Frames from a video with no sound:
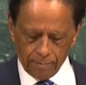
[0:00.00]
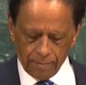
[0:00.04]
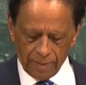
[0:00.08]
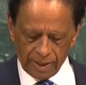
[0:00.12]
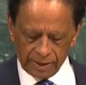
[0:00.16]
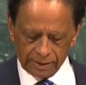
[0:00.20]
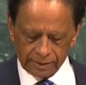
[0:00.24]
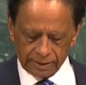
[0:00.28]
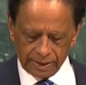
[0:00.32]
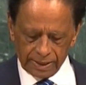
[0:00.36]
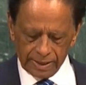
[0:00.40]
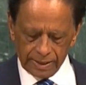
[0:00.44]

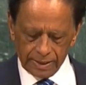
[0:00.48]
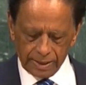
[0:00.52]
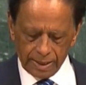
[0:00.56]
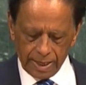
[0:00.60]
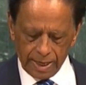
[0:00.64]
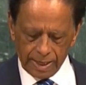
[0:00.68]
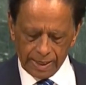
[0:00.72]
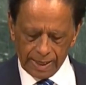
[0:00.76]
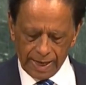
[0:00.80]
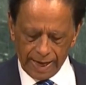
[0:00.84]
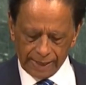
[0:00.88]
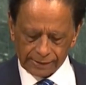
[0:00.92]
the
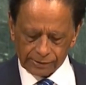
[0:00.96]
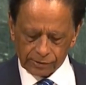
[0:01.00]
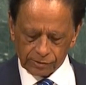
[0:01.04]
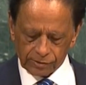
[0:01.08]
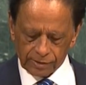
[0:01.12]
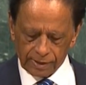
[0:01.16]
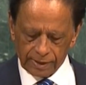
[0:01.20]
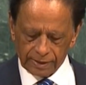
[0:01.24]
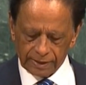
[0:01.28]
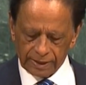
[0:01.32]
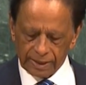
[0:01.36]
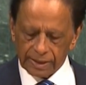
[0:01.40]

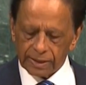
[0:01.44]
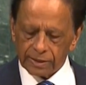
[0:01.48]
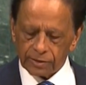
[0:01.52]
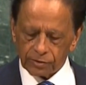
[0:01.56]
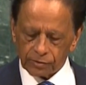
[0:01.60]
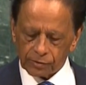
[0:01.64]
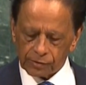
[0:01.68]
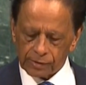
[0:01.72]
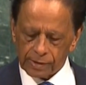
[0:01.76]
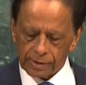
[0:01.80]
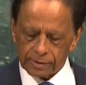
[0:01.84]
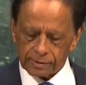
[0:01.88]
multilateral
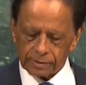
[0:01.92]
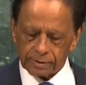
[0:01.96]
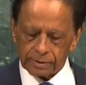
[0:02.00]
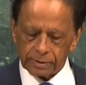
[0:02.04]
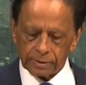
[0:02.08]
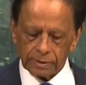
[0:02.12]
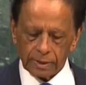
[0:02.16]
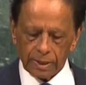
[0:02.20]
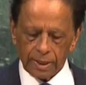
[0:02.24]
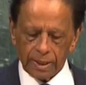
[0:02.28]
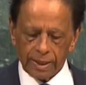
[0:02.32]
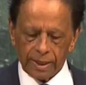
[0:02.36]

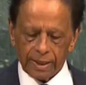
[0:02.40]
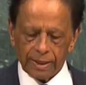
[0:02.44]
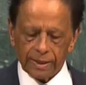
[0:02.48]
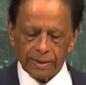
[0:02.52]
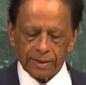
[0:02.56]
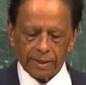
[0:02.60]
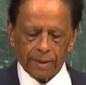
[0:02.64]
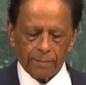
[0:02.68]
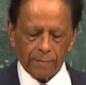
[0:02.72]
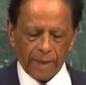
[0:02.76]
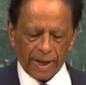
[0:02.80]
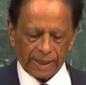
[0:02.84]
interest
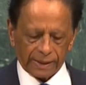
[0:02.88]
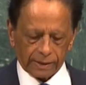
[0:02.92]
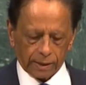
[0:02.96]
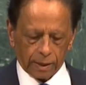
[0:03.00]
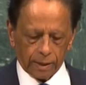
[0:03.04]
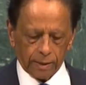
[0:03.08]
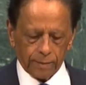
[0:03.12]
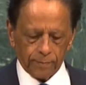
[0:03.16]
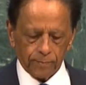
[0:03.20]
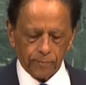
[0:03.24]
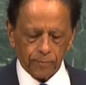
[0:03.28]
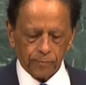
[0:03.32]
in the
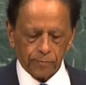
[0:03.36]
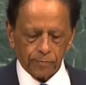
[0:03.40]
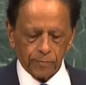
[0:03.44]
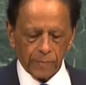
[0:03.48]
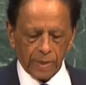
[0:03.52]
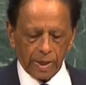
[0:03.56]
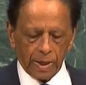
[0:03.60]
matter.